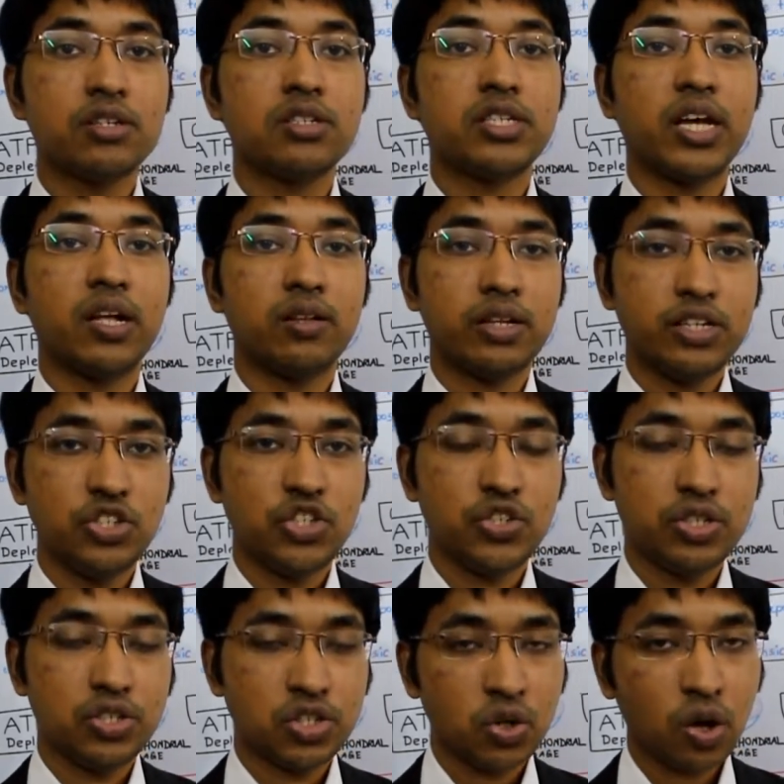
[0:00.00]
cell
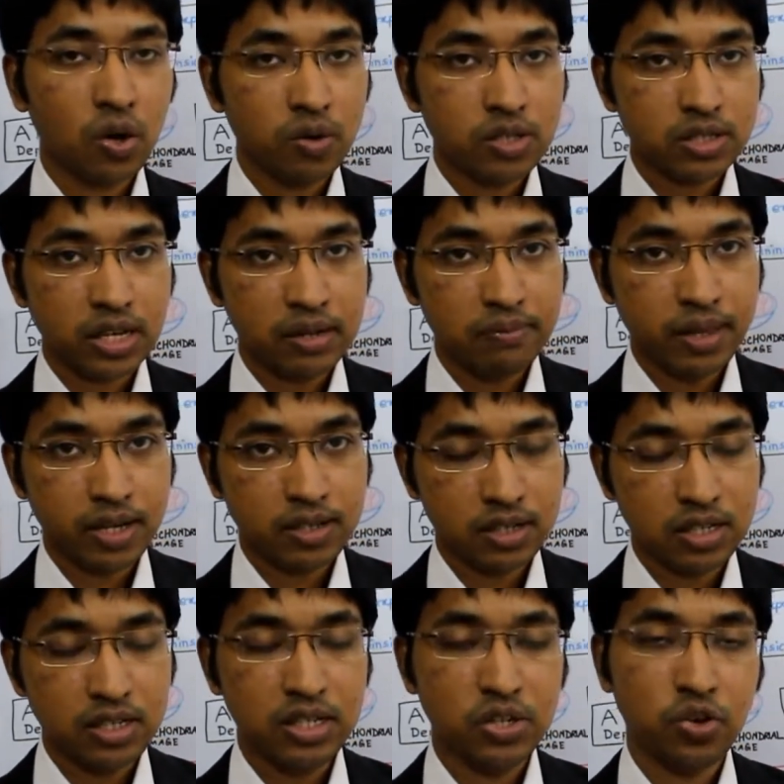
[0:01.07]
injury. So always keep
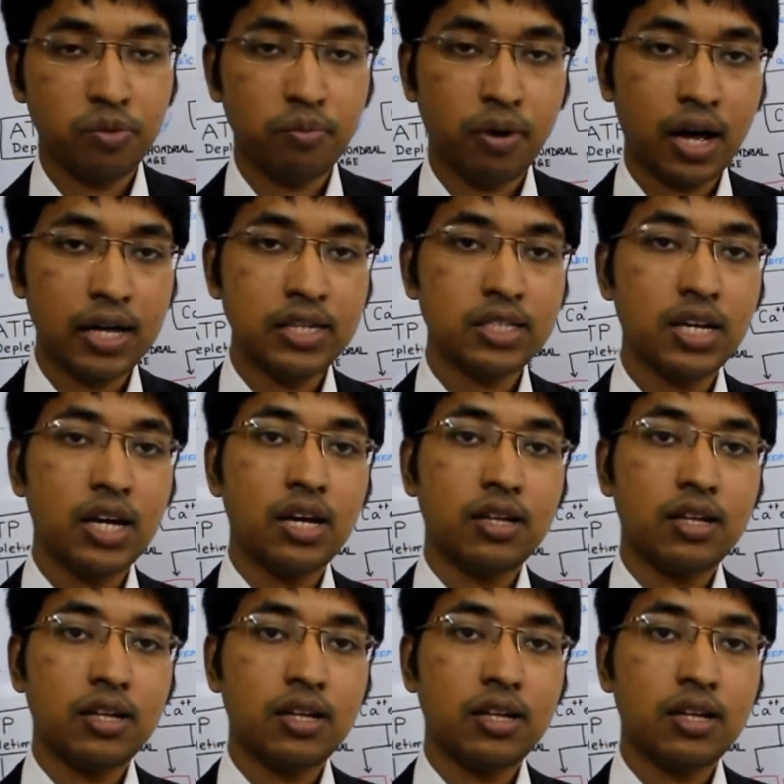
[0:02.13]
that in your mind,